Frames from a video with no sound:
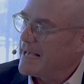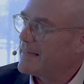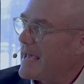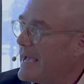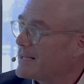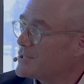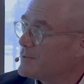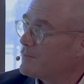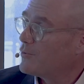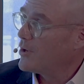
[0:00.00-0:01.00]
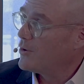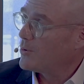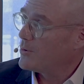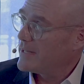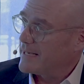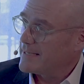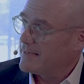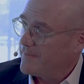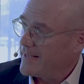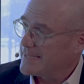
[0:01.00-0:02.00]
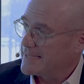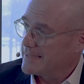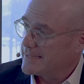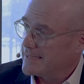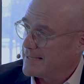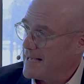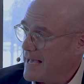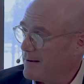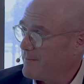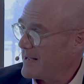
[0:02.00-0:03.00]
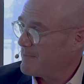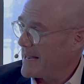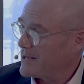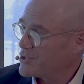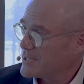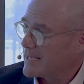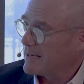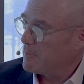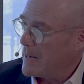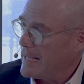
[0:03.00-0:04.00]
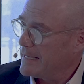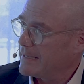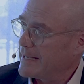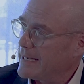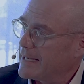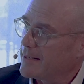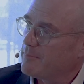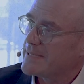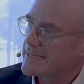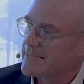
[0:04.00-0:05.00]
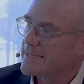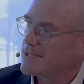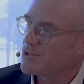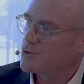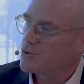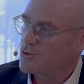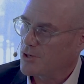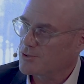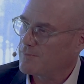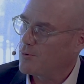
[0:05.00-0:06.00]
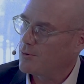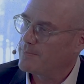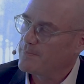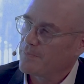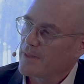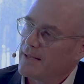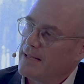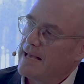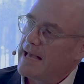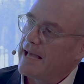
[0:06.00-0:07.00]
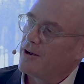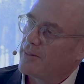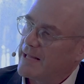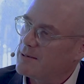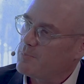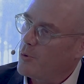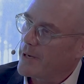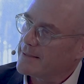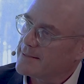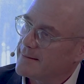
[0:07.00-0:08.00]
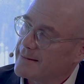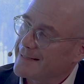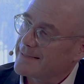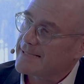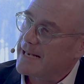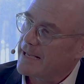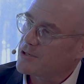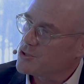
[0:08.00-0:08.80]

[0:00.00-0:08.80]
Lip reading: and the active role that investors and fund managers can play in getting businesses to transform. And on that point, things like